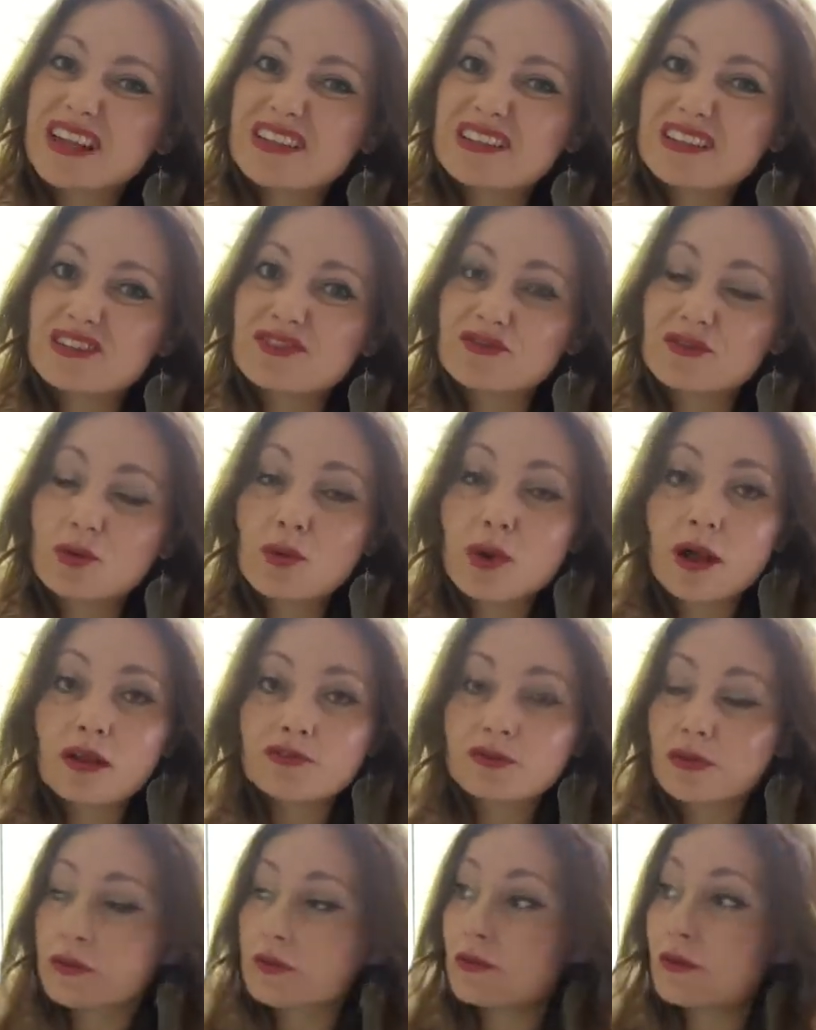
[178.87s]
to this for a while,
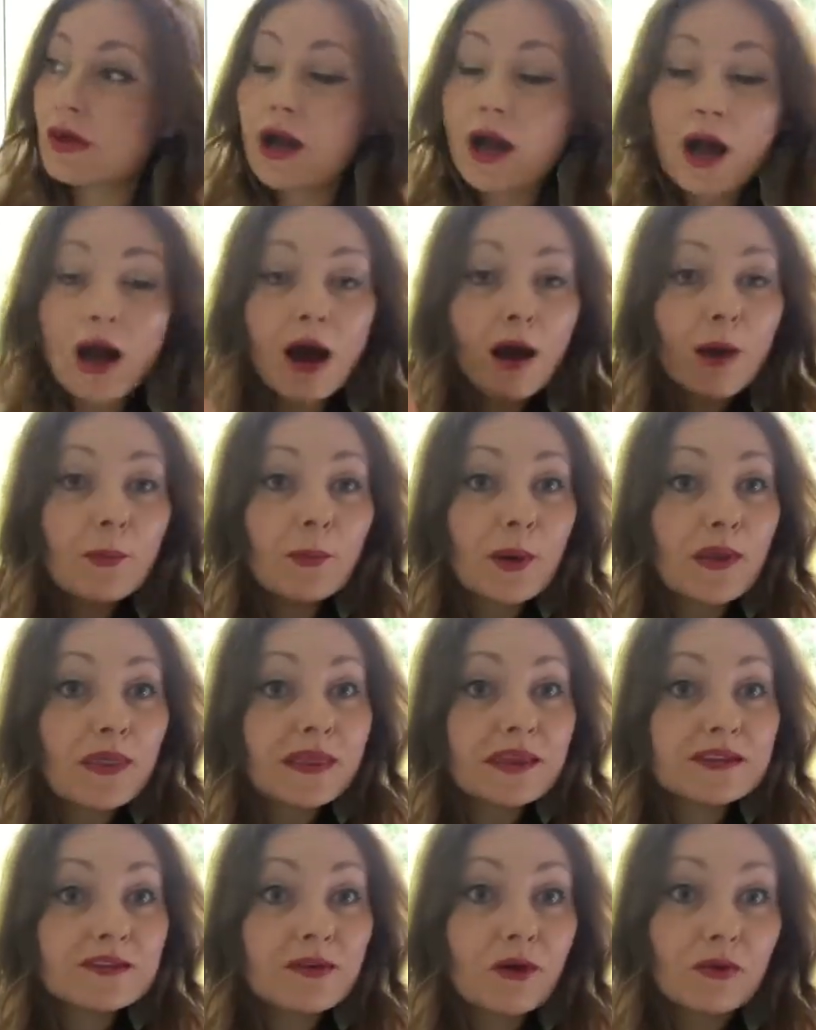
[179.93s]
so I thought I'll put
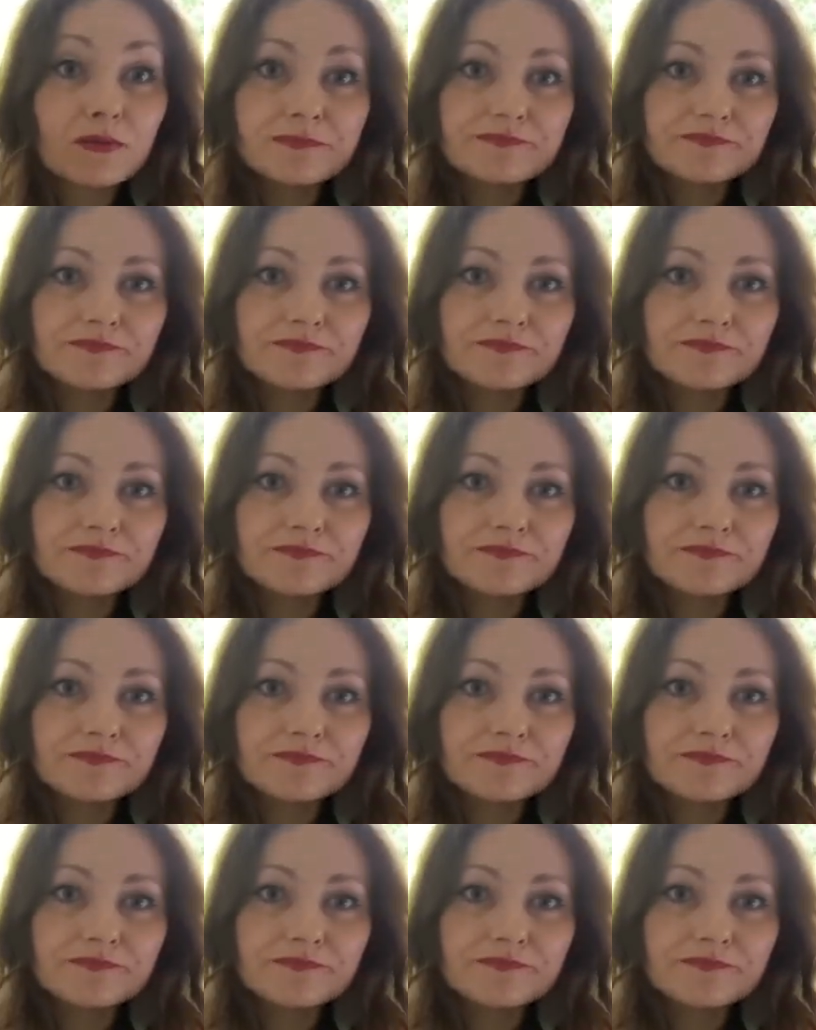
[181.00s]
this on.